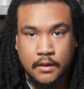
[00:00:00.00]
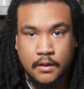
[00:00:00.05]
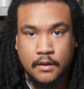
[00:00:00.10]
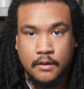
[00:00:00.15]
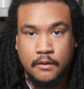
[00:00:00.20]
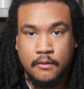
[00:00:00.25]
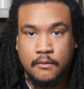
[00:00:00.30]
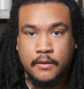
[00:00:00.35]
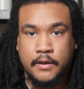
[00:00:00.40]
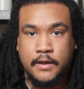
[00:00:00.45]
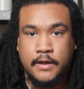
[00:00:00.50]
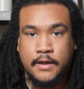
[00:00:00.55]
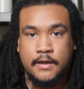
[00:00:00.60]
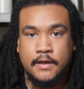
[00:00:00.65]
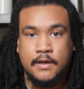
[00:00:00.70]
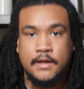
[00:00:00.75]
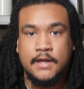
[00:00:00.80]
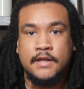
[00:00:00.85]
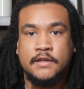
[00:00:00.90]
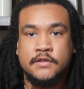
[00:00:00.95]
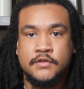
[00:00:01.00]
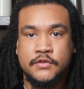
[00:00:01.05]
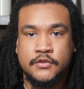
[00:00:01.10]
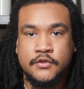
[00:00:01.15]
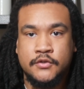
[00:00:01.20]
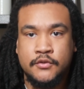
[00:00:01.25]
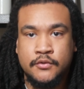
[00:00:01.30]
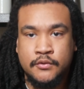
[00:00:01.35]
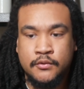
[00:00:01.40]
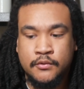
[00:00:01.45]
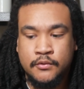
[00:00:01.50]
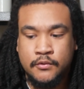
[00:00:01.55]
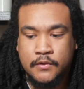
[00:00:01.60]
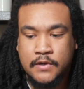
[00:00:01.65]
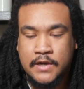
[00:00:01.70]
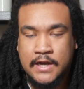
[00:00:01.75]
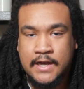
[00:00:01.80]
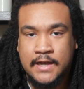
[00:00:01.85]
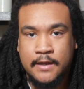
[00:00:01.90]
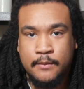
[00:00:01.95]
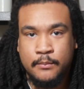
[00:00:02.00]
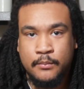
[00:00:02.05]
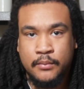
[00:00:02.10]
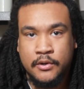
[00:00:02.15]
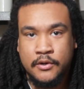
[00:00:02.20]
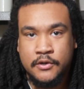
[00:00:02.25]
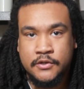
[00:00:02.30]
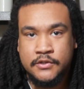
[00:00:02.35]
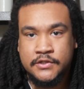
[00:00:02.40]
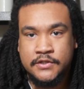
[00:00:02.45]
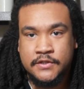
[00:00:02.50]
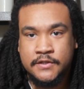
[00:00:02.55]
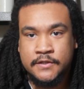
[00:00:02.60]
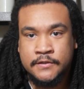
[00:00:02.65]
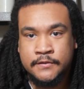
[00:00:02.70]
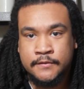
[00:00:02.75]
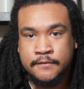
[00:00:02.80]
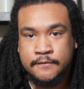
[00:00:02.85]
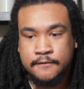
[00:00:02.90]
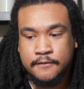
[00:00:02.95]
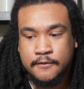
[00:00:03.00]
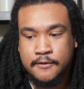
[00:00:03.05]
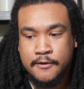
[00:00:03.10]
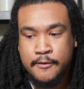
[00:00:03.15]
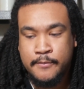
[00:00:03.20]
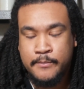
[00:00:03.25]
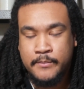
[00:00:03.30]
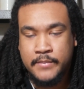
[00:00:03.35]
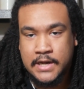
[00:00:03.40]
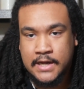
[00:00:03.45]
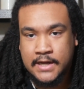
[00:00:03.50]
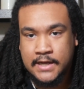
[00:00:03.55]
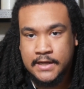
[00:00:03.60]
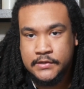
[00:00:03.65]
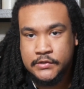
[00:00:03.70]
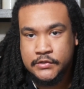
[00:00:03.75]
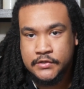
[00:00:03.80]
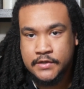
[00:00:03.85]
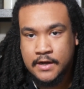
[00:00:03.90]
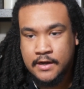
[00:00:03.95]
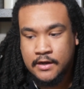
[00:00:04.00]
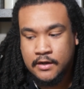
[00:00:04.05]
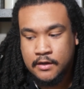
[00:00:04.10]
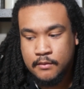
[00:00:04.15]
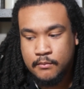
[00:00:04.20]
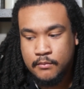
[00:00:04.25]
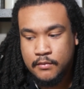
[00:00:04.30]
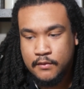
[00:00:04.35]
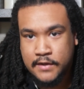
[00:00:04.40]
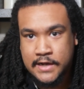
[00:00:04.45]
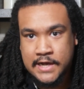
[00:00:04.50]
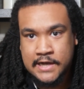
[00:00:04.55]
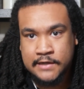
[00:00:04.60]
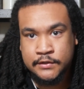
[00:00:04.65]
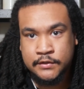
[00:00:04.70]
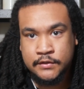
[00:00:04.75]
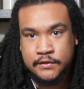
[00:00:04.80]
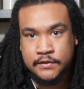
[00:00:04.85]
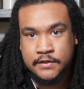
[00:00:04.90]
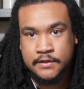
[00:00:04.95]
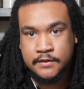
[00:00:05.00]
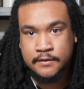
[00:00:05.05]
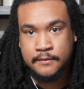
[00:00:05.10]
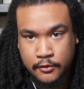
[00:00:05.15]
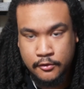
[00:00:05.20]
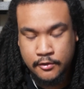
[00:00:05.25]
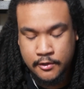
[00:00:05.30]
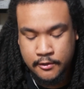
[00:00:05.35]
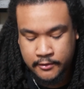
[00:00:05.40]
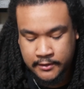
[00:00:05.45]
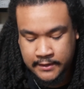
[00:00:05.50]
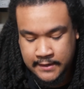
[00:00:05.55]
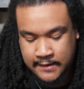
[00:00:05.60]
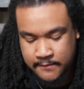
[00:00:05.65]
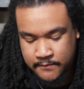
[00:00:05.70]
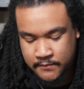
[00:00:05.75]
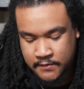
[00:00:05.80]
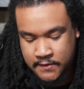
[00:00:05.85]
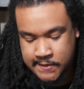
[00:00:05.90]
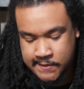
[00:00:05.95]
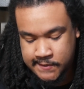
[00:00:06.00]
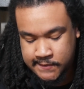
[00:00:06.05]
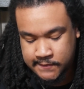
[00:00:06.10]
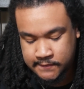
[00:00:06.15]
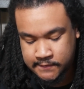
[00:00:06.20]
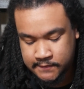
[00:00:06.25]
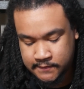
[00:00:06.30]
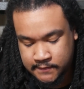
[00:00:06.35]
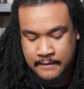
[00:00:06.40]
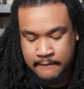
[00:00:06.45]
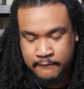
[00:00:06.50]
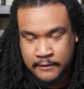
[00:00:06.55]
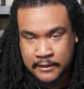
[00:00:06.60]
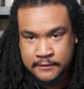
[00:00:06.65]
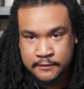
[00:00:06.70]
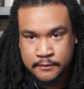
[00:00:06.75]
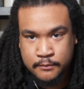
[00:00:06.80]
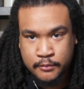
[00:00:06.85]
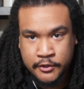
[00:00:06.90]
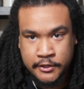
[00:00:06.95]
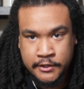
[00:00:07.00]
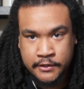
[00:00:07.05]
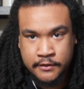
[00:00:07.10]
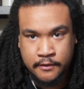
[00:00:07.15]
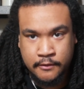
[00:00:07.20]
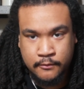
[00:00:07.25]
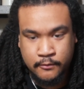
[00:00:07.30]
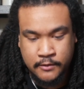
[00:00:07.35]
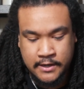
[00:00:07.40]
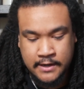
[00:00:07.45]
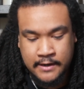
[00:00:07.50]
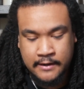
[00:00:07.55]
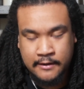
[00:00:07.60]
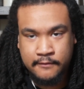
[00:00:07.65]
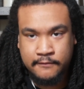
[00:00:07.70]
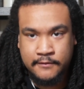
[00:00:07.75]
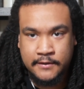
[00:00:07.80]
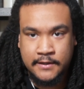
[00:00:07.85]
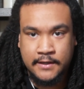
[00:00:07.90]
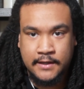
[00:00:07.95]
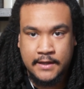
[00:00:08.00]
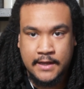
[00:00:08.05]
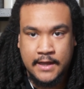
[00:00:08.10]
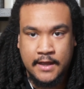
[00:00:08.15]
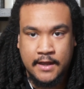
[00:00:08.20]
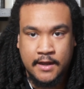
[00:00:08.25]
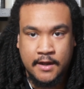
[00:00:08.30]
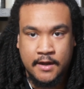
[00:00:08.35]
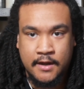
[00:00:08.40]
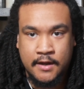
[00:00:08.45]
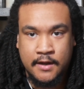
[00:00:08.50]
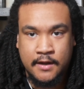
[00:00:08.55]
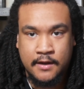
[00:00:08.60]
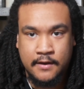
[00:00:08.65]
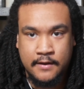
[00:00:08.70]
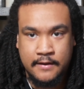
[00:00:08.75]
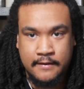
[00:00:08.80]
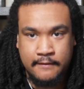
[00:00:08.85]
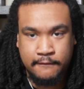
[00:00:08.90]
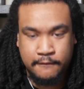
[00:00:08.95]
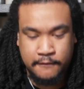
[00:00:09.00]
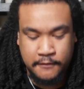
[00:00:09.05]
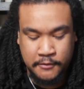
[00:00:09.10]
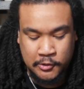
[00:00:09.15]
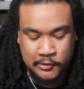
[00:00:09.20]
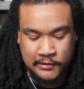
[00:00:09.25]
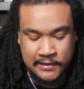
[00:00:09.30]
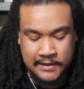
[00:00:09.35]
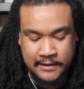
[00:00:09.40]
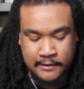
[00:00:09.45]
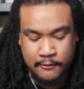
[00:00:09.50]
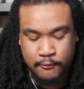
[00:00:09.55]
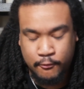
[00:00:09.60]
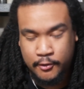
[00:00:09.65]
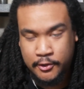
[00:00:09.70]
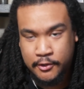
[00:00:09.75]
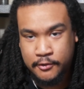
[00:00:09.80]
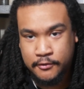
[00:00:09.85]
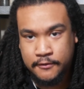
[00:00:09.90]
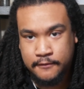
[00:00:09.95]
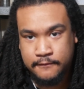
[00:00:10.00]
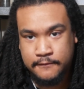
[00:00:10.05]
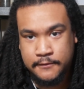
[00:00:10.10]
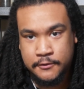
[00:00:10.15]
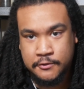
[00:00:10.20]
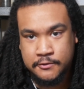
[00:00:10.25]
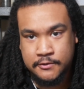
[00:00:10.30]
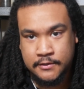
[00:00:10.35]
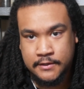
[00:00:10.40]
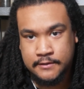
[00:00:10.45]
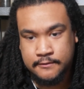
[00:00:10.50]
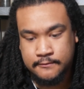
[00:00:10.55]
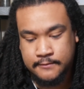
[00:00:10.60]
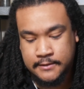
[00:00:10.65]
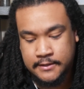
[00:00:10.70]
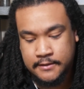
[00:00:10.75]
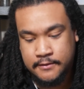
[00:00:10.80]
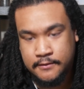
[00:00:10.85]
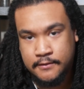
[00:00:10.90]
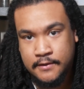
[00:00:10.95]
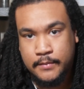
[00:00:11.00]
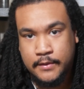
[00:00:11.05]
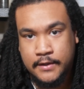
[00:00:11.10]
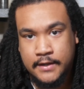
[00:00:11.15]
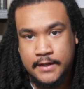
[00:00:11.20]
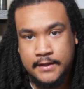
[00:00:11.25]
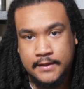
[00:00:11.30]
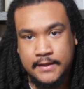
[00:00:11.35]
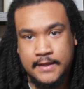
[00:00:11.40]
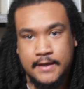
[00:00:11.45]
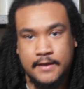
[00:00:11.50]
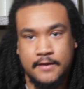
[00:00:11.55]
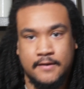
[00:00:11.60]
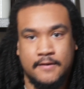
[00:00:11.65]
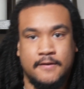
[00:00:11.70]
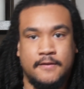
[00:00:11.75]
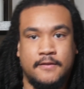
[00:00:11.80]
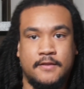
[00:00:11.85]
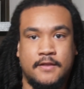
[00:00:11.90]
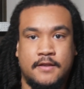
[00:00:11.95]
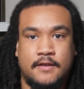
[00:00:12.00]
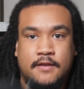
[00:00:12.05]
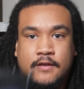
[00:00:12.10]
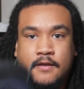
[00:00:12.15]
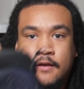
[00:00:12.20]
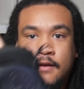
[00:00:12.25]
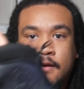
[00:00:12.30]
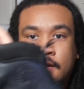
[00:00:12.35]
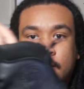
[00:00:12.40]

All right, next shoe I purchased from my job, actually. You know what that means. I've got some pretty good wear out of it, and I feel like I will in the future as well, but they are the